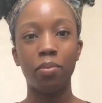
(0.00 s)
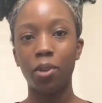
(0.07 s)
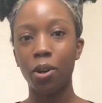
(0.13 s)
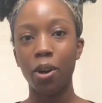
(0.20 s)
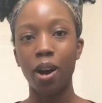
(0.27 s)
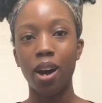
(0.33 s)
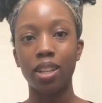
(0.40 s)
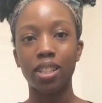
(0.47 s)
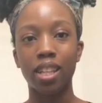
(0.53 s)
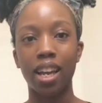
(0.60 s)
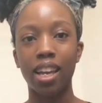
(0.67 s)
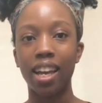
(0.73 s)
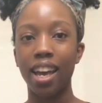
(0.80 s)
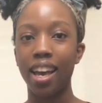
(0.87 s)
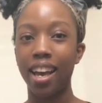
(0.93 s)
across
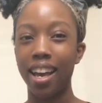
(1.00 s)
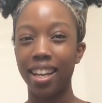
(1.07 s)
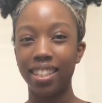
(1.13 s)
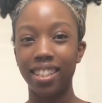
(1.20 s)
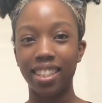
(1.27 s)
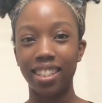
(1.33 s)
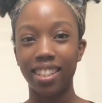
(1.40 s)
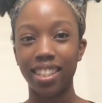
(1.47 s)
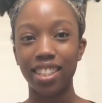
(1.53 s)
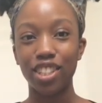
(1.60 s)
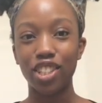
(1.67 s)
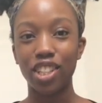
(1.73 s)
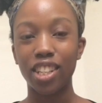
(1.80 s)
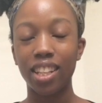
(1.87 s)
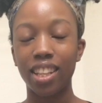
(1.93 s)
like
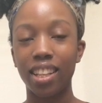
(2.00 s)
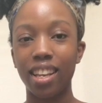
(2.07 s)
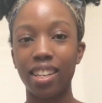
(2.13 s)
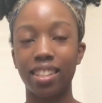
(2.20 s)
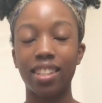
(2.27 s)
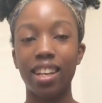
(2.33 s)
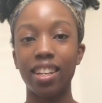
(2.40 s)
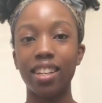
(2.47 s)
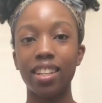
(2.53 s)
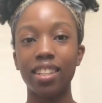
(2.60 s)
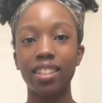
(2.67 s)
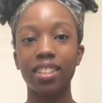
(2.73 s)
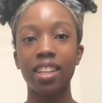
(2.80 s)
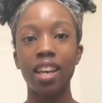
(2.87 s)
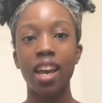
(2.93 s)
esthetician
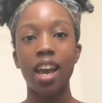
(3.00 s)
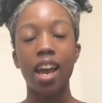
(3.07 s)
aesthetics,